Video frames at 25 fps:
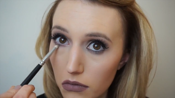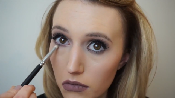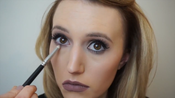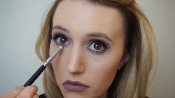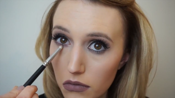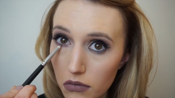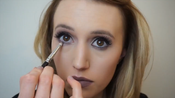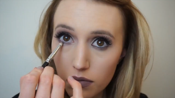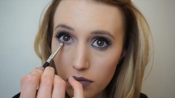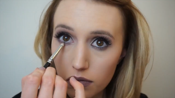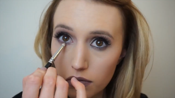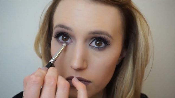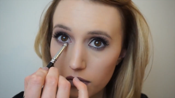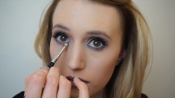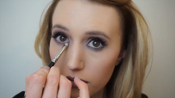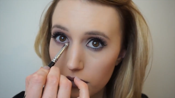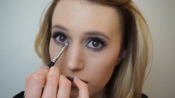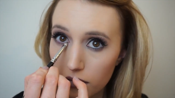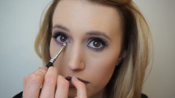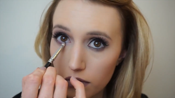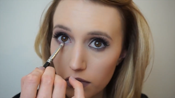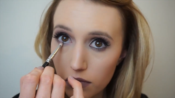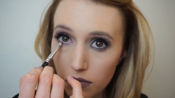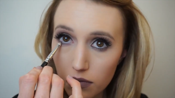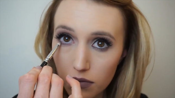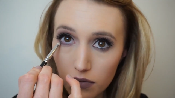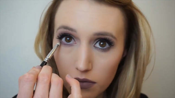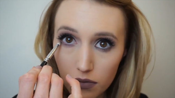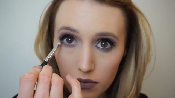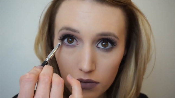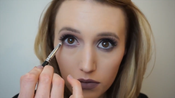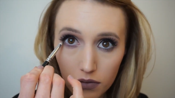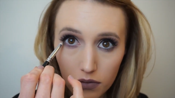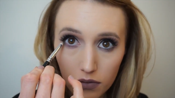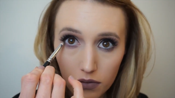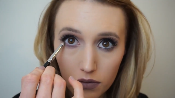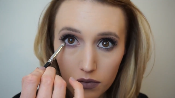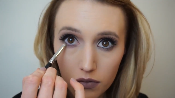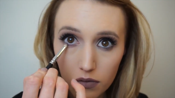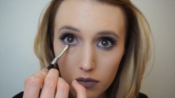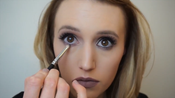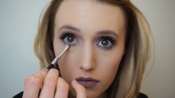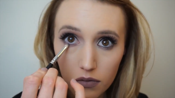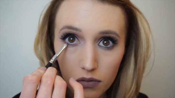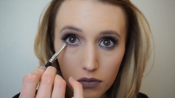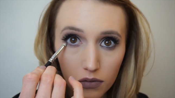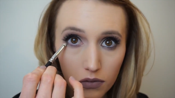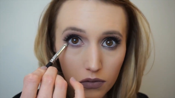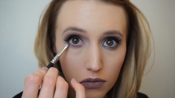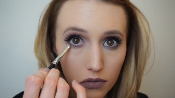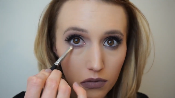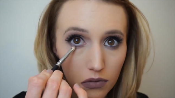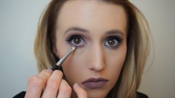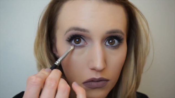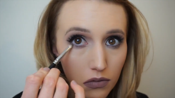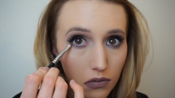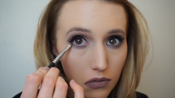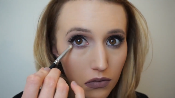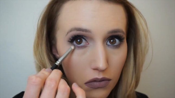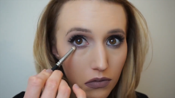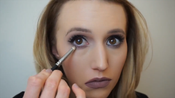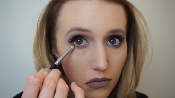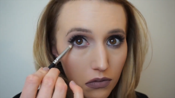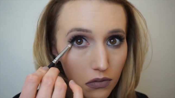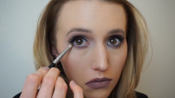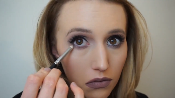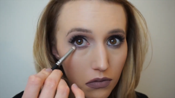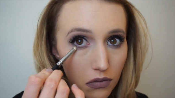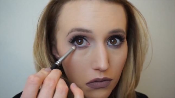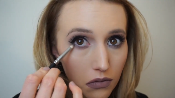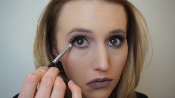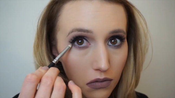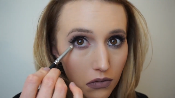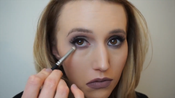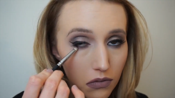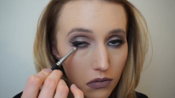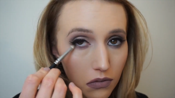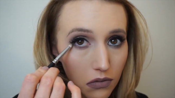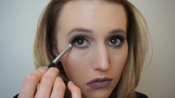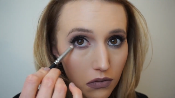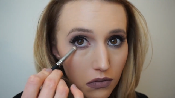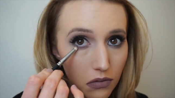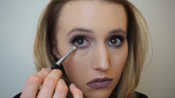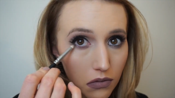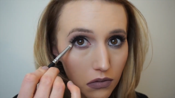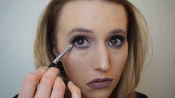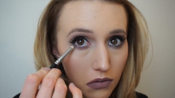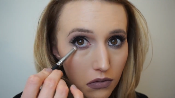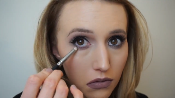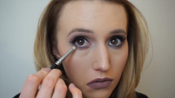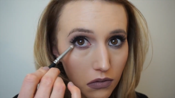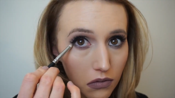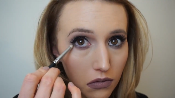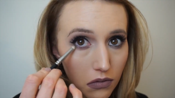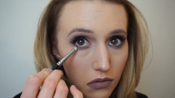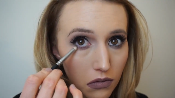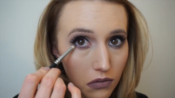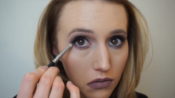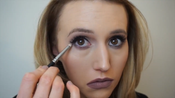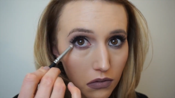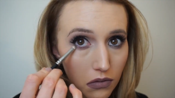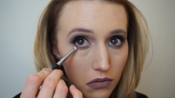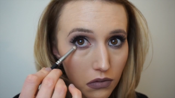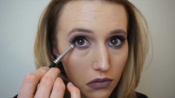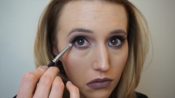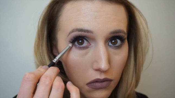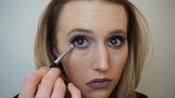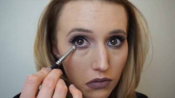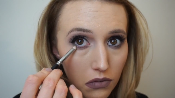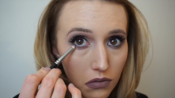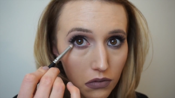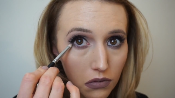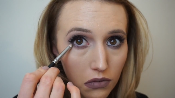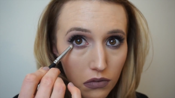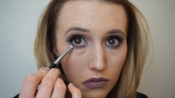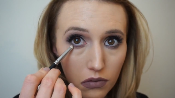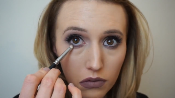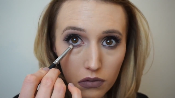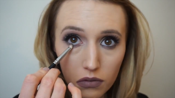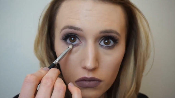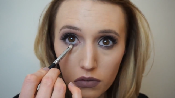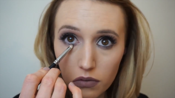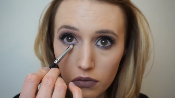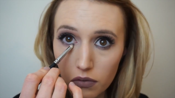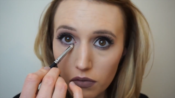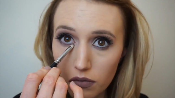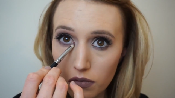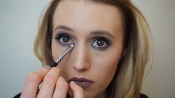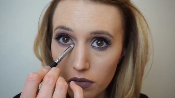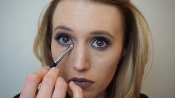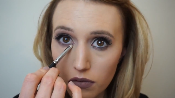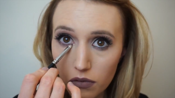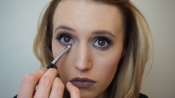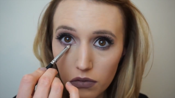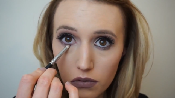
(silence)